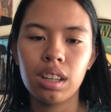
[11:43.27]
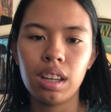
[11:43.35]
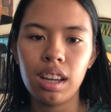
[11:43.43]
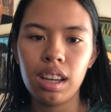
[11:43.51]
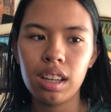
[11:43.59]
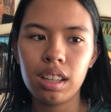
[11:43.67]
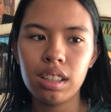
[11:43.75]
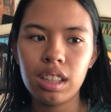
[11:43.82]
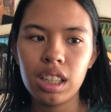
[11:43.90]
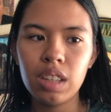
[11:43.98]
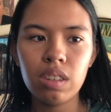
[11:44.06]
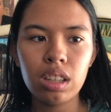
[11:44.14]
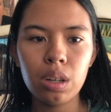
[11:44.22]
And
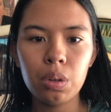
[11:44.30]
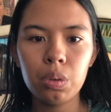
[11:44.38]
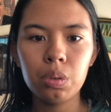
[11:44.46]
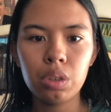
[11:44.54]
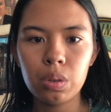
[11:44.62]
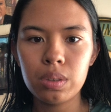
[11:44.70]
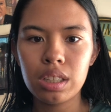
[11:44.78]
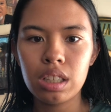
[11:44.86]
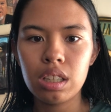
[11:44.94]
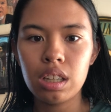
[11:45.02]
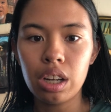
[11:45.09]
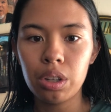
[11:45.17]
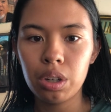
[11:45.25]
even though there was
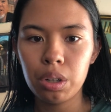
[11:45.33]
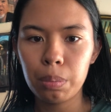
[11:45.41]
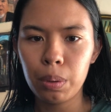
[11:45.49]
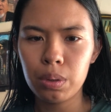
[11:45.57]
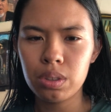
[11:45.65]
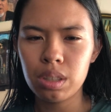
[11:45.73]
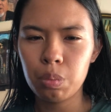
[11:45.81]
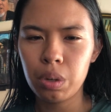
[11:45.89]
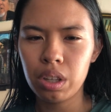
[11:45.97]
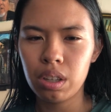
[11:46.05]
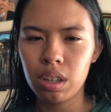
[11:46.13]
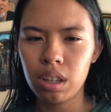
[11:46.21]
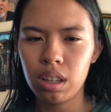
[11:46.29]
another person
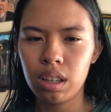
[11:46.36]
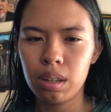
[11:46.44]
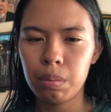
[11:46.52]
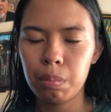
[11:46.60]
with her,